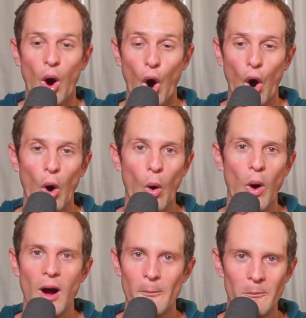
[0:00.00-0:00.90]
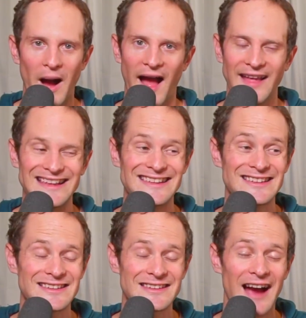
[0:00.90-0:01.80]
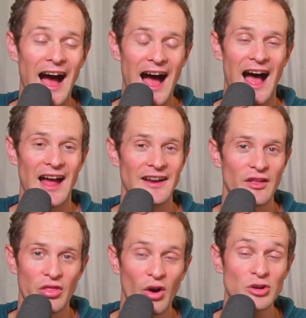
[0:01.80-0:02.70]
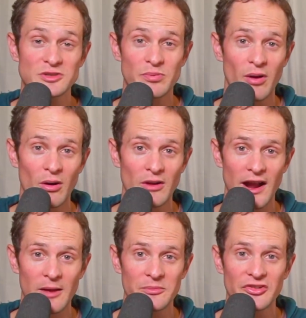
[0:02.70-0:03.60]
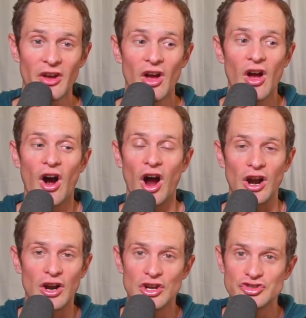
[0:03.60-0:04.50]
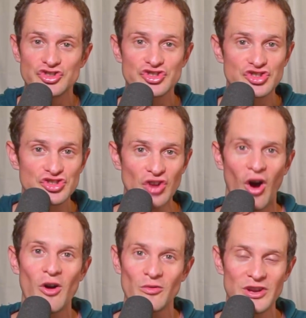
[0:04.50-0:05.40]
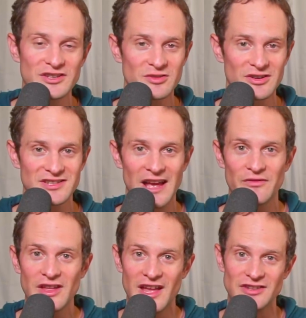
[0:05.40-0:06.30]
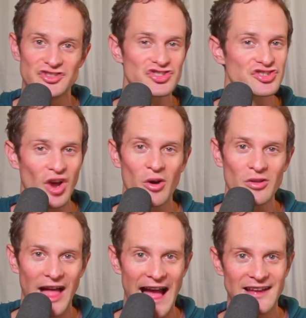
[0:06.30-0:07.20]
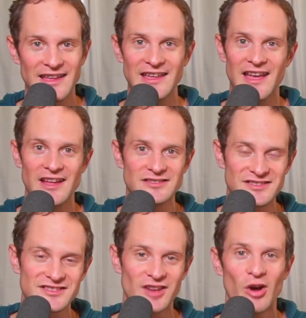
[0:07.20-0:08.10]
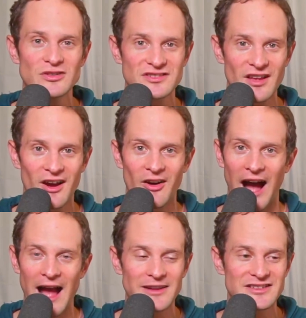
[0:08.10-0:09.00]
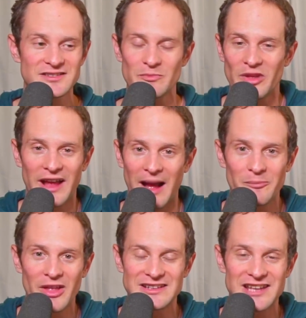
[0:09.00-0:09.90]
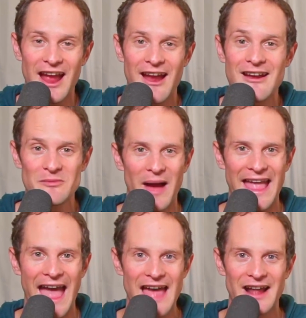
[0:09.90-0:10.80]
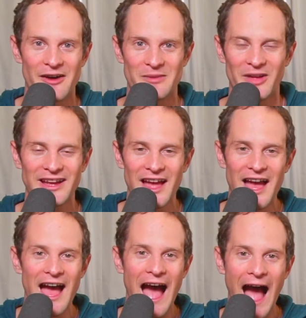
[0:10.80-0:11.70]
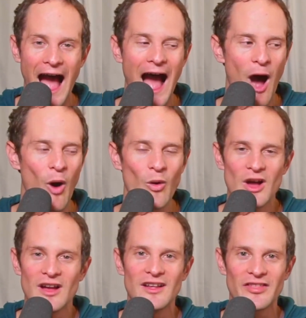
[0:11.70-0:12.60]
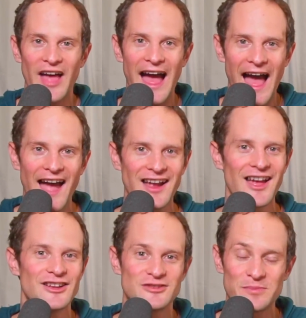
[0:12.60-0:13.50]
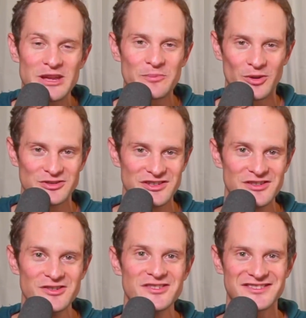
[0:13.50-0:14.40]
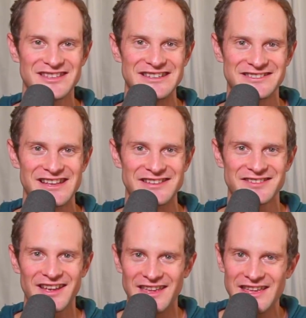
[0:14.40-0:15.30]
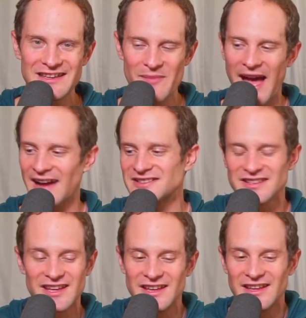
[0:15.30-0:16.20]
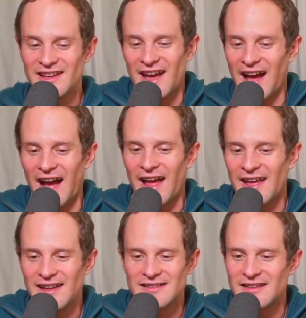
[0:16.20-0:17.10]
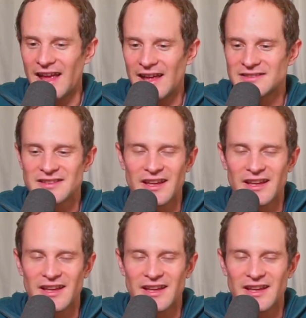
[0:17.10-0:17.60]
oh my God, those programs are so resource heavy and so laggy and so slow. I'm like tearing my head out. I'm like, how the heck do people use these things? Like Emacs, it takes